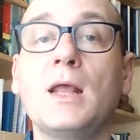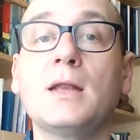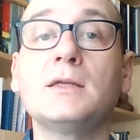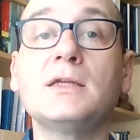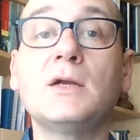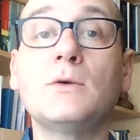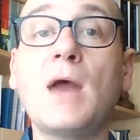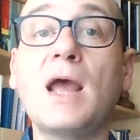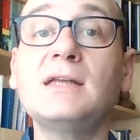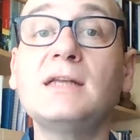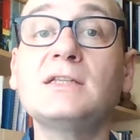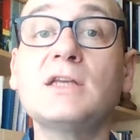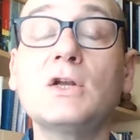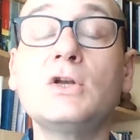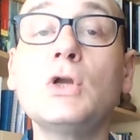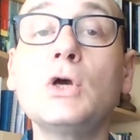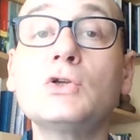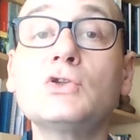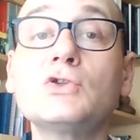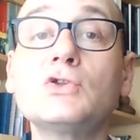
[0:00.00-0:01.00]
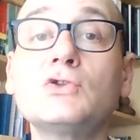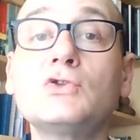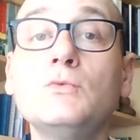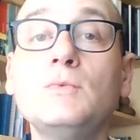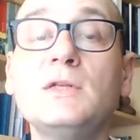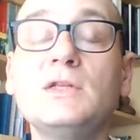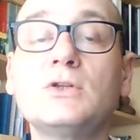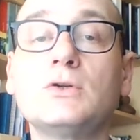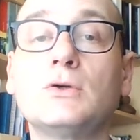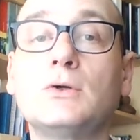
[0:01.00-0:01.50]
the right not to
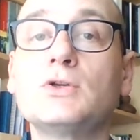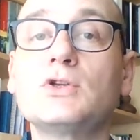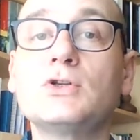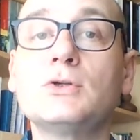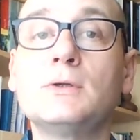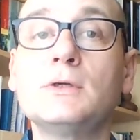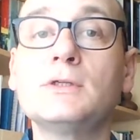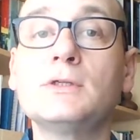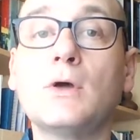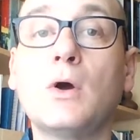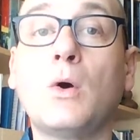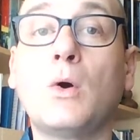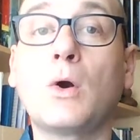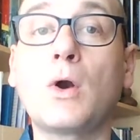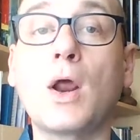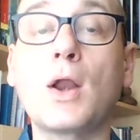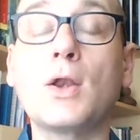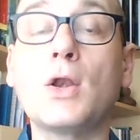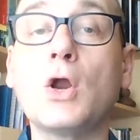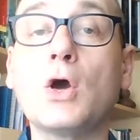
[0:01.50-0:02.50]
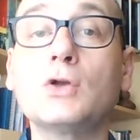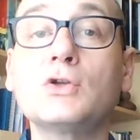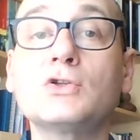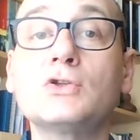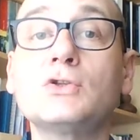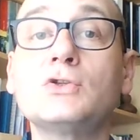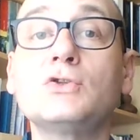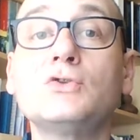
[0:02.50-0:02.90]
be tortured or not